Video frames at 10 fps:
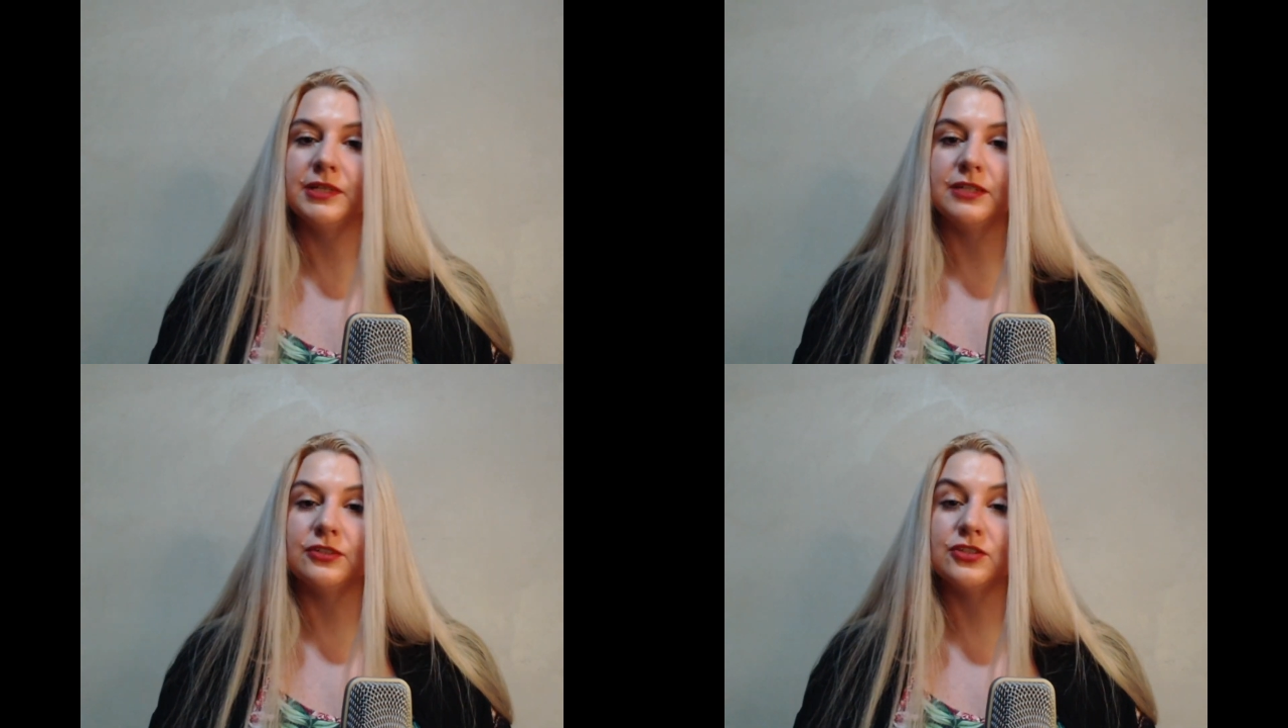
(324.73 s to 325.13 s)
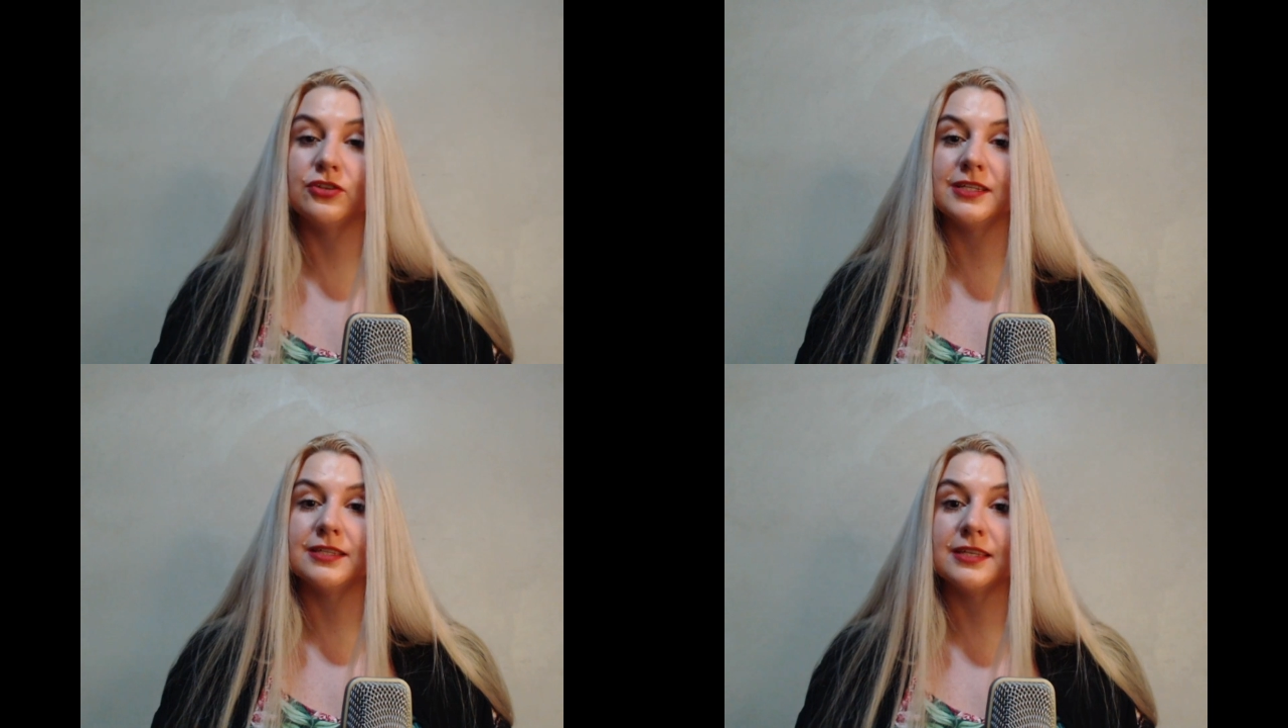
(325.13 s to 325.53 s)
in
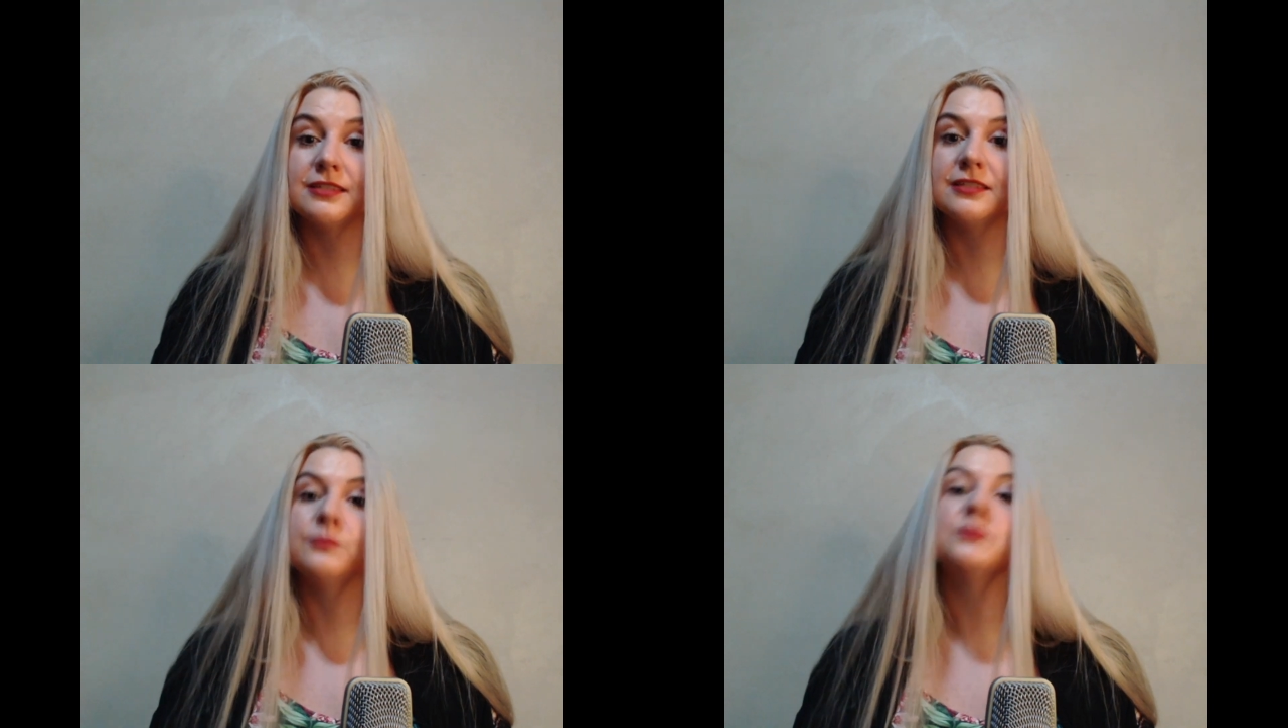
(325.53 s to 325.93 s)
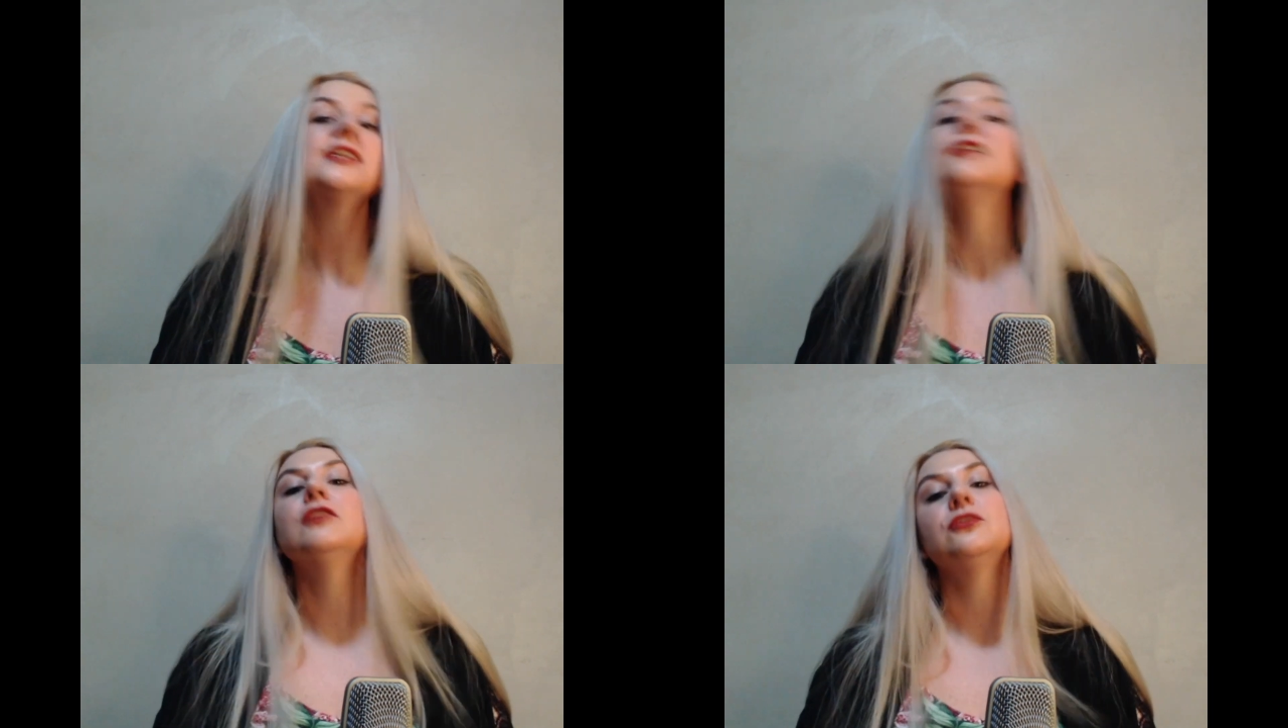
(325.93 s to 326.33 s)
certain systems,
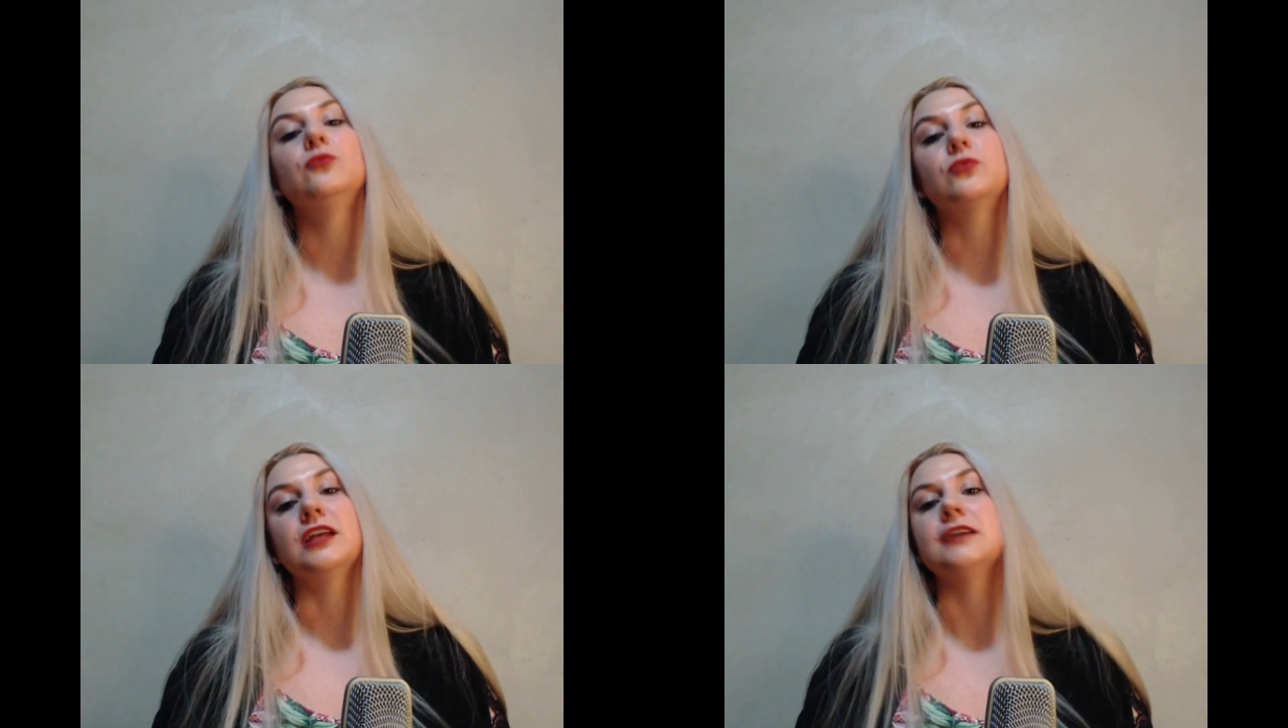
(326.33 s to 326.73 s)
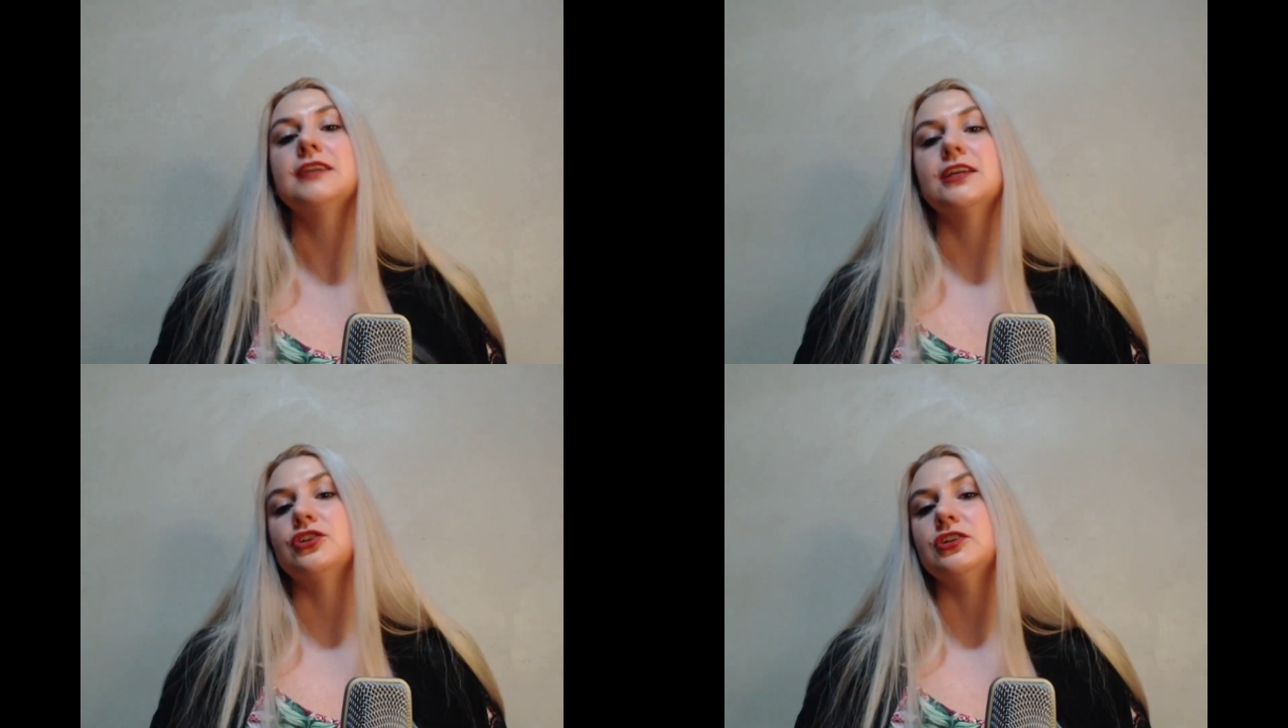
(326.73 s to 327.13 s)
even in
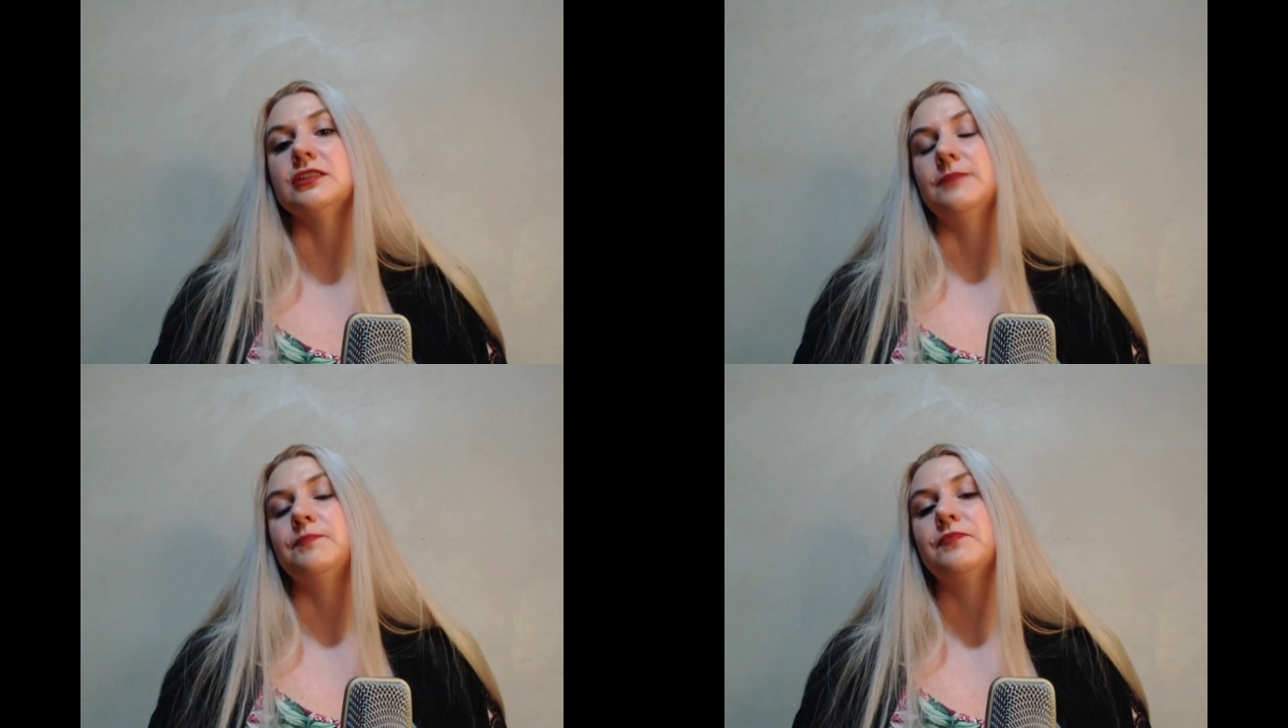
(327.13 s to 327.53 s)
organizations,